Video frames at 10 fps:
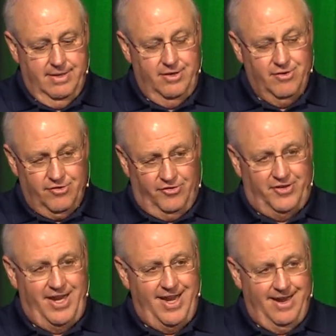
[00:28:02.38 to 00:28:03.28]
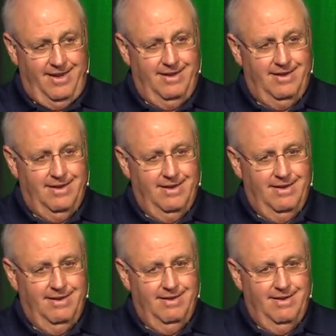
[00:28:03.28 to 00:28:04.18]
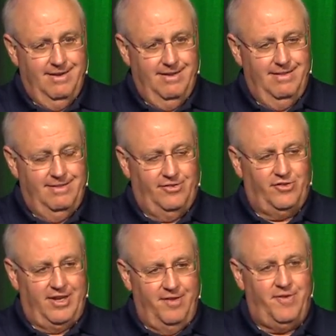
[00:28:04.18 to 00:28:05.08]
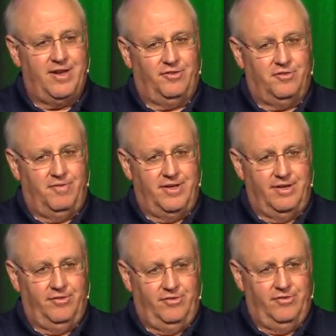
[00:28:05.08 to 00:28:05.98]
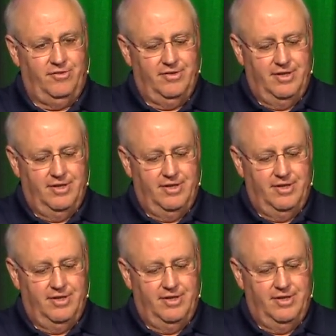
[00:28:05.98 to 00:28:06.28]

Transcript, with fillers: You understand the significance of this.